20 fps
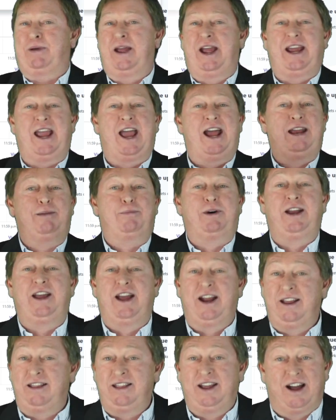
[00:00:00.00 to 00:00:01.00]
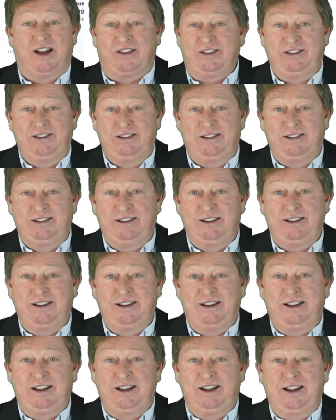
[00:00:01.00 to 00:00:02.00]
paying anybody anything else.
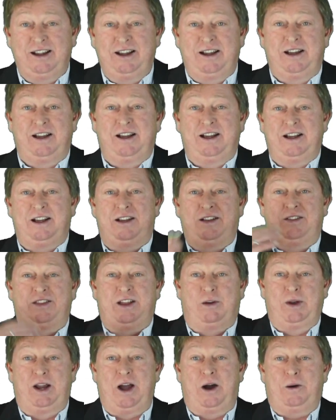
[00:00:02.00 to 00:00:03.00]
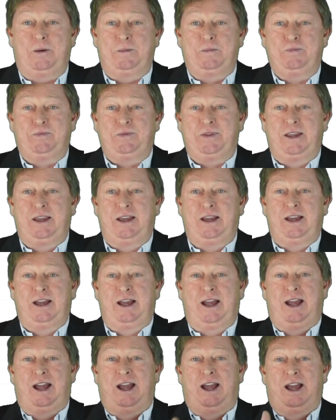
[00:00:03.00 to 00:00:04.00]
There we go.
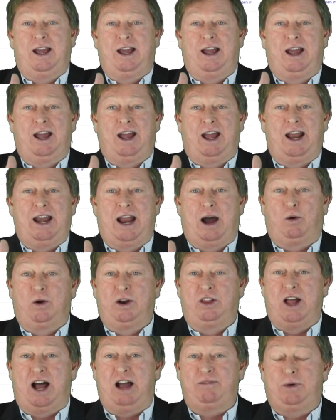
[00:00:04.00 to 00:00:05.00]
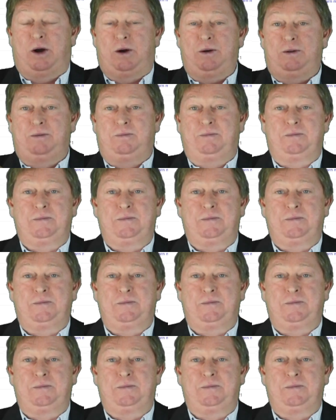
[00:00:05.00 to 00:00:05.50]
And now we're in live mode.